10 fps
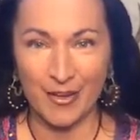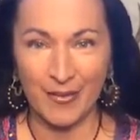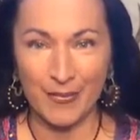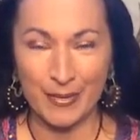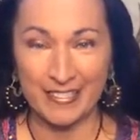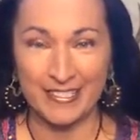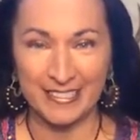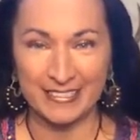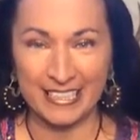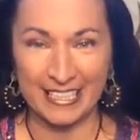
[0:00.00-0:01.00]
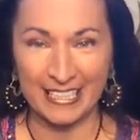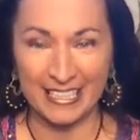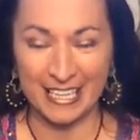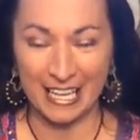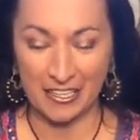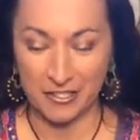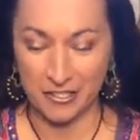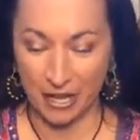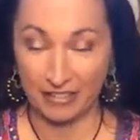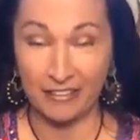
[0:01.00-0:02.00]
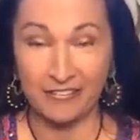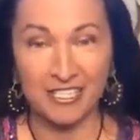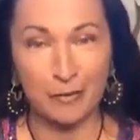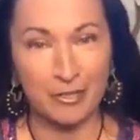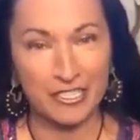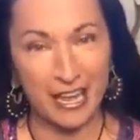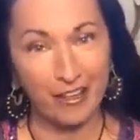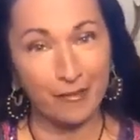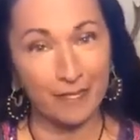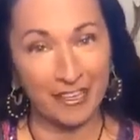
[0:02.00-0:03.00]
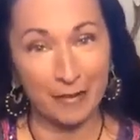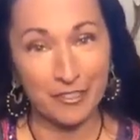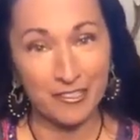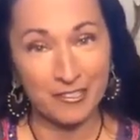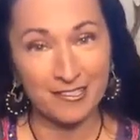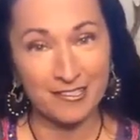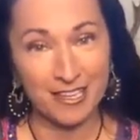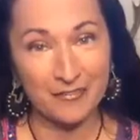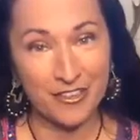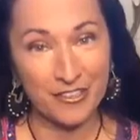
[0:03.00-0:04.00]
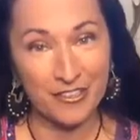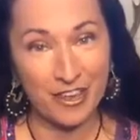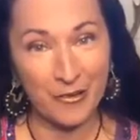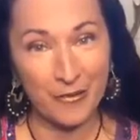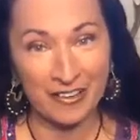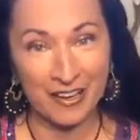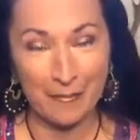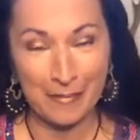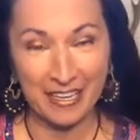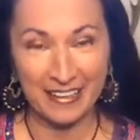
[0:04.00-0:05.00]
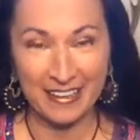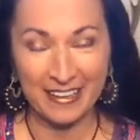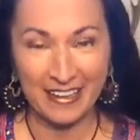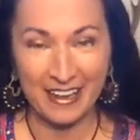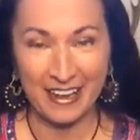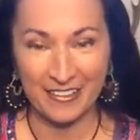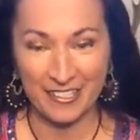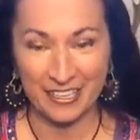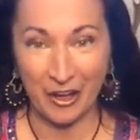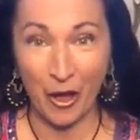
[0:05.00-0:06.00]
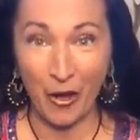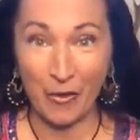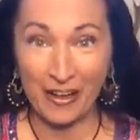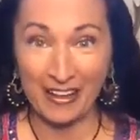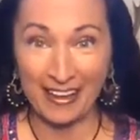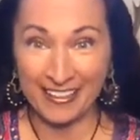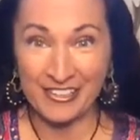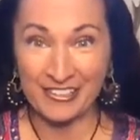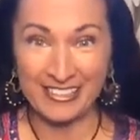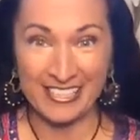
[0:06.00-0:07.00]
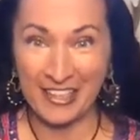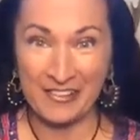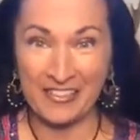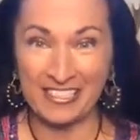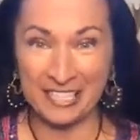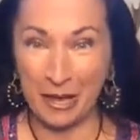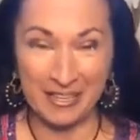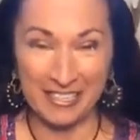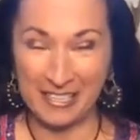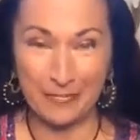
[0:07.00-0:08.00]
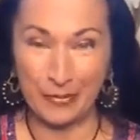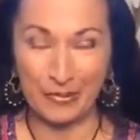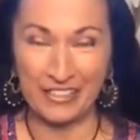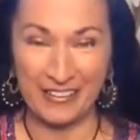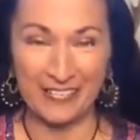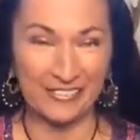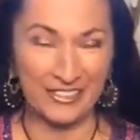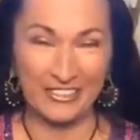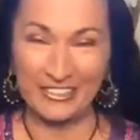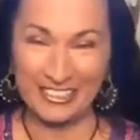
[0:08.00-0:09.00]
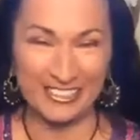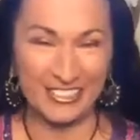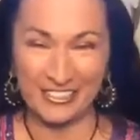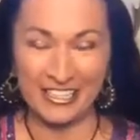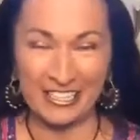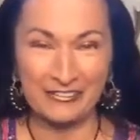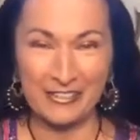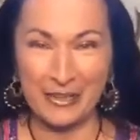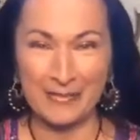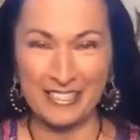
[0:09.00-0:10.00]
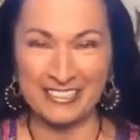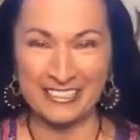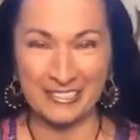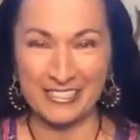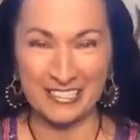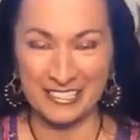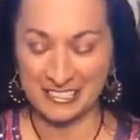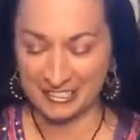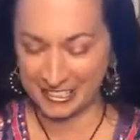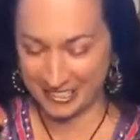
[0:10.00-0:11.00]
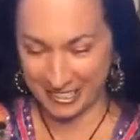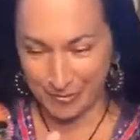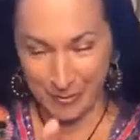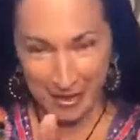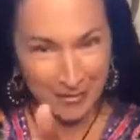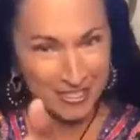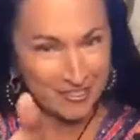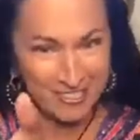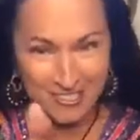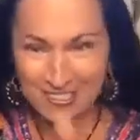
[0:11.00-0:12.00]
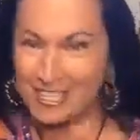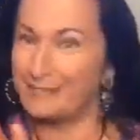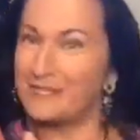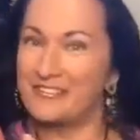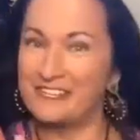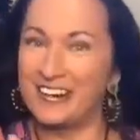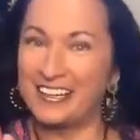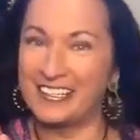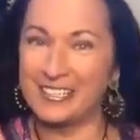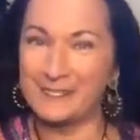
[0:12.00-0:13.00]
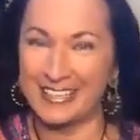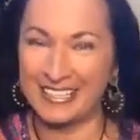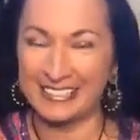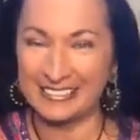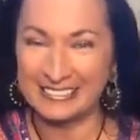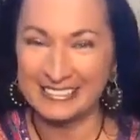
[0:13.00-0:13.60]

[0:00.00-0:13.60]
basically I lifted up her tail. I'm like, I'm just going to see if there's another one coming. And I was like, oh, Andrew, another one's coming. And he pulled out the phone to try and film it as quick as he could. The baby just slipped right into my hand.